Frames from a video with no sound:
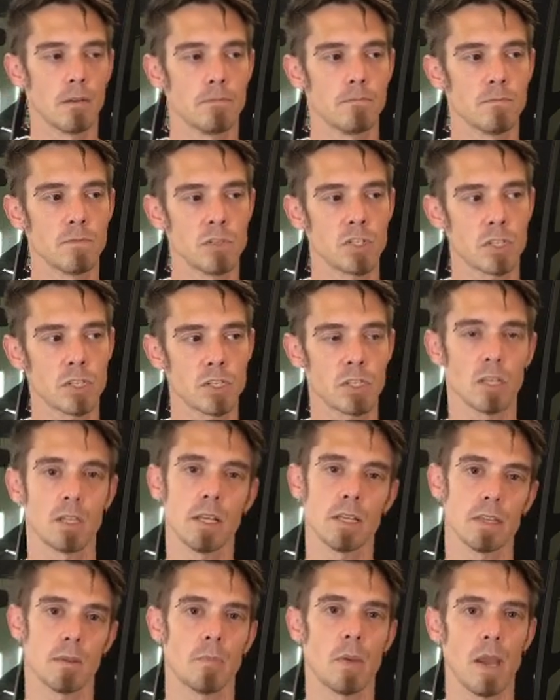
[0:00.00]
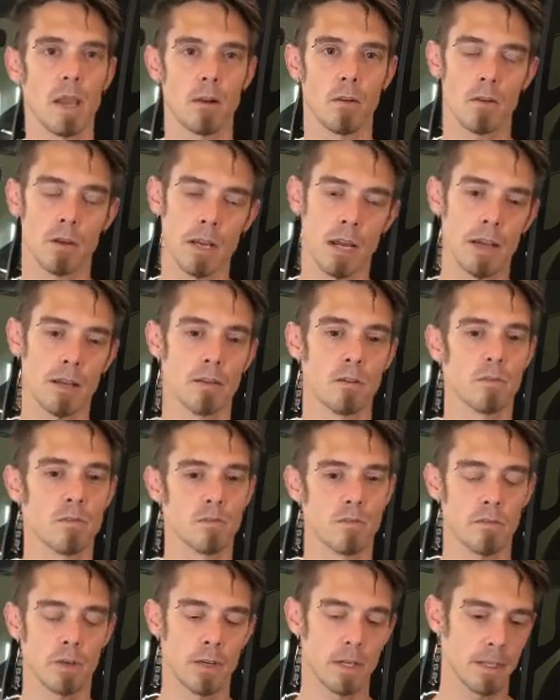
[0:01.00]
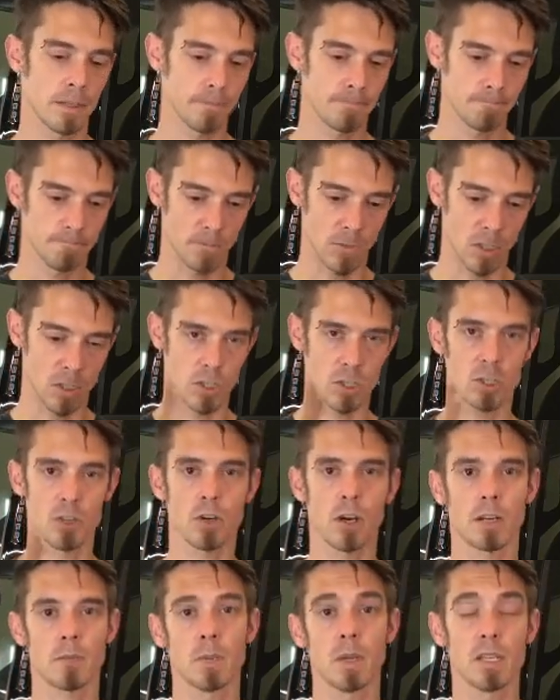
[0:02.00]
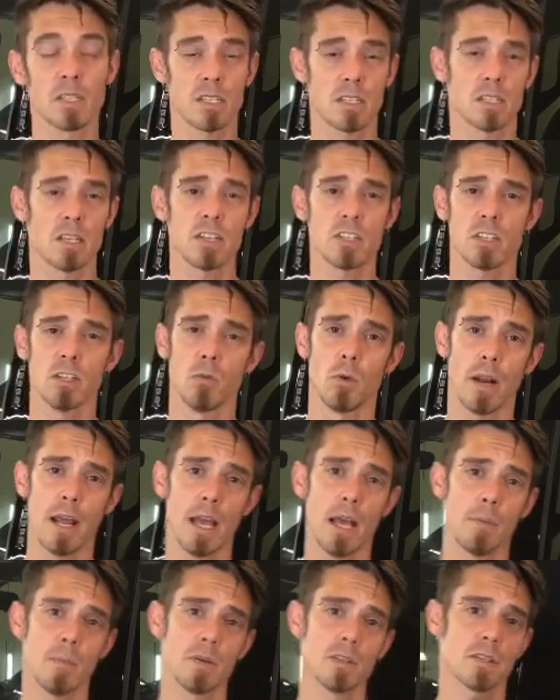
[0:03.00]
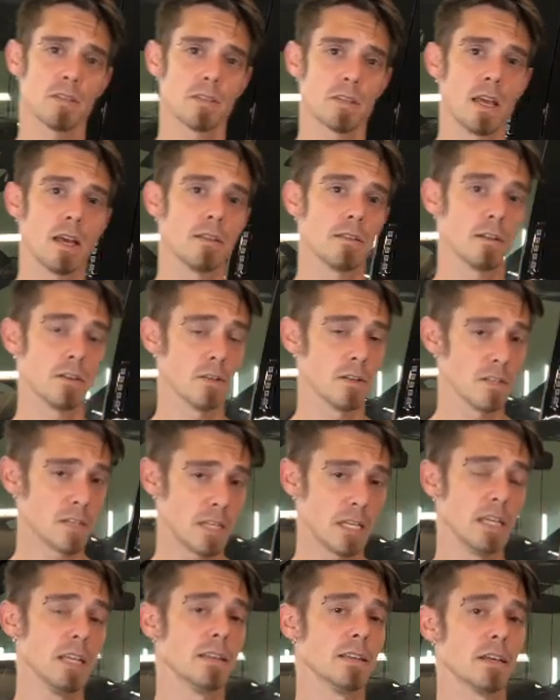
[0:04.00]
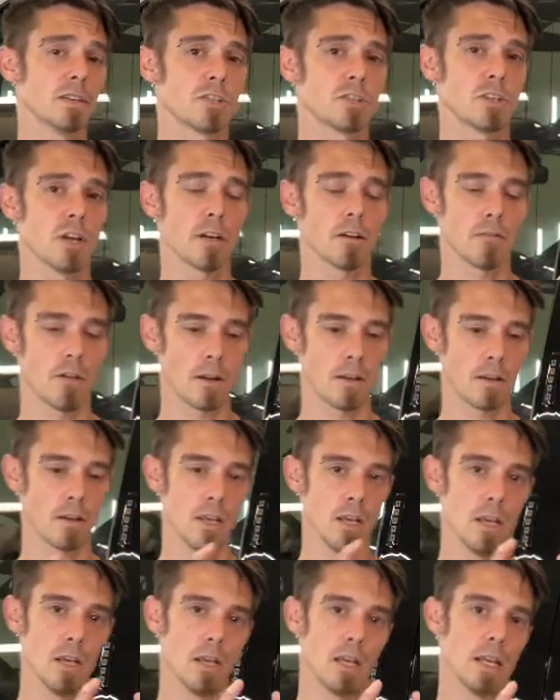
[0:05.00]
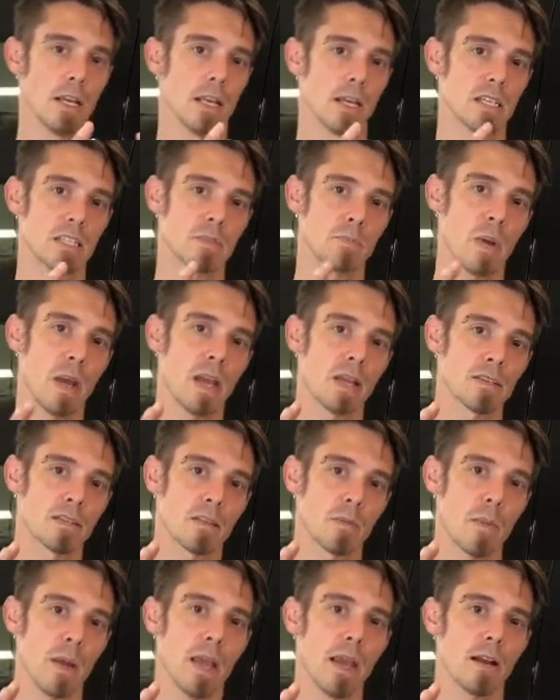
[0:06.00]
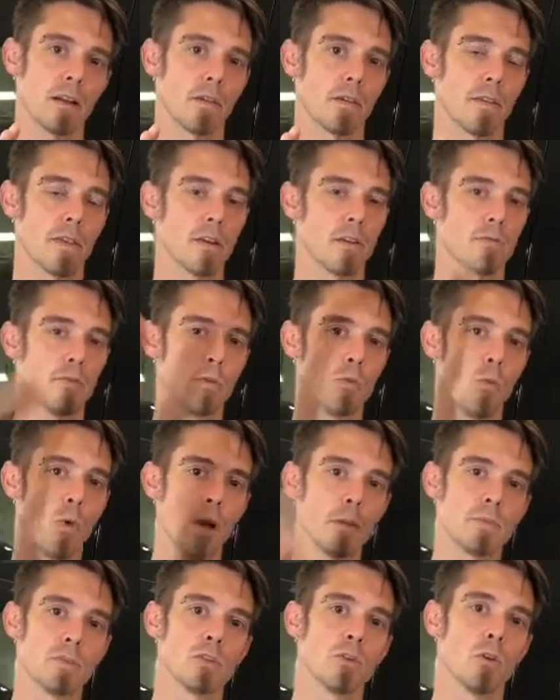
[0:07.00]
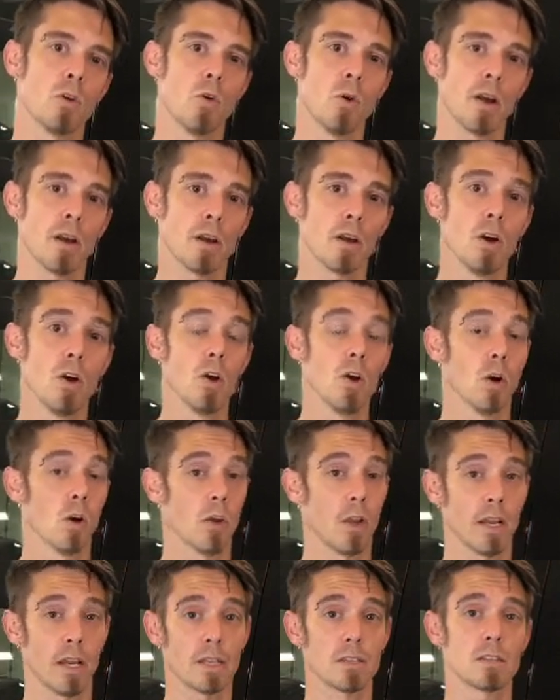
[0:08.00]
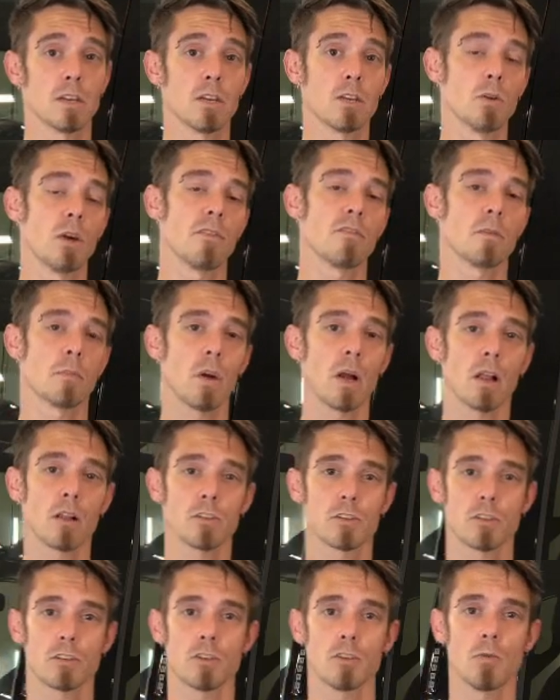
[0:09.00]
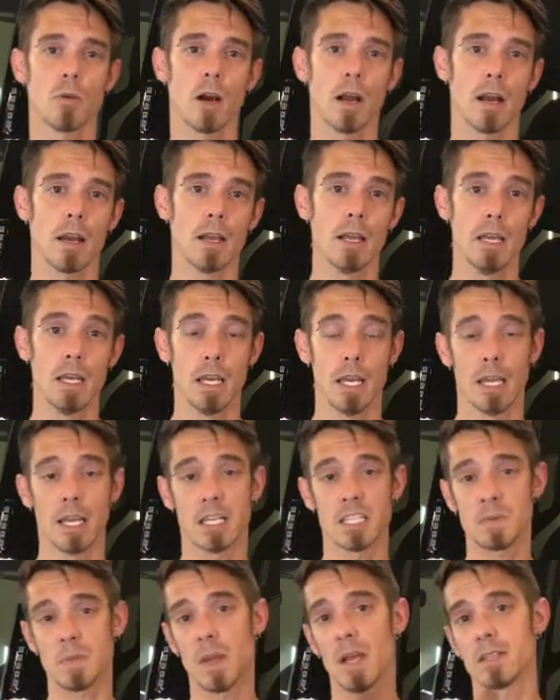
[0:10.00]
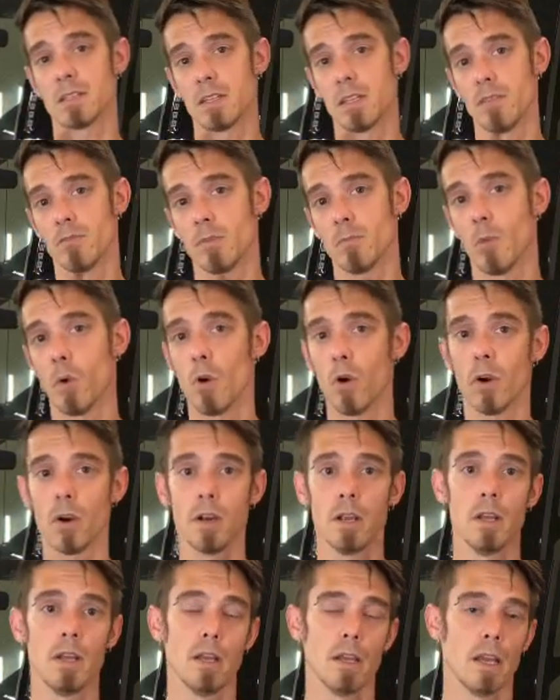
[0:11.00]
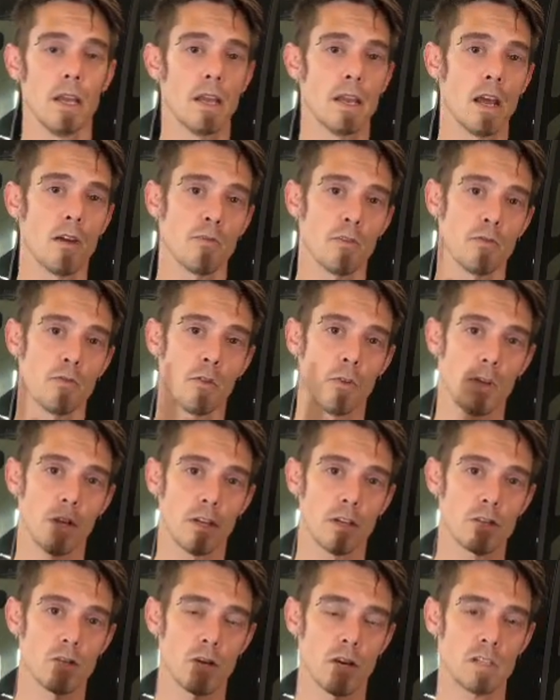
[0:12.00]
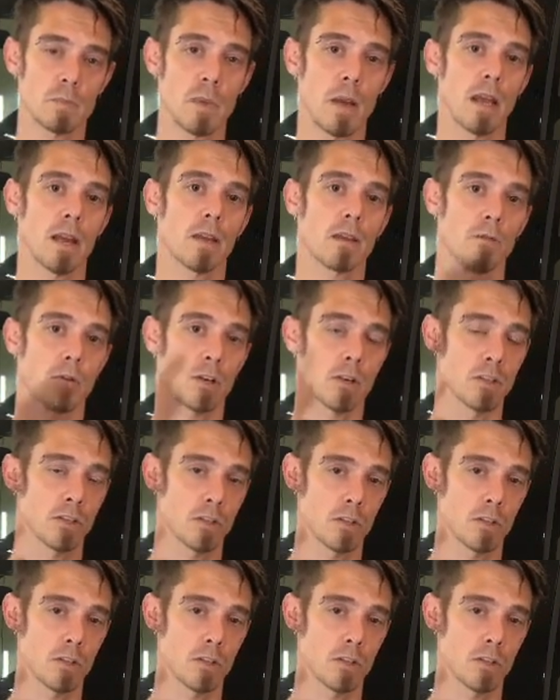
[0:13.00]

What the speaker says: just to let the panel kind of constrict, because essentially what happens is that there is heat that's generated. It expands the panel, and then if you wipe too quick, or like I said, you have your polisher too high, it expands it even more. It never fully constricts back in,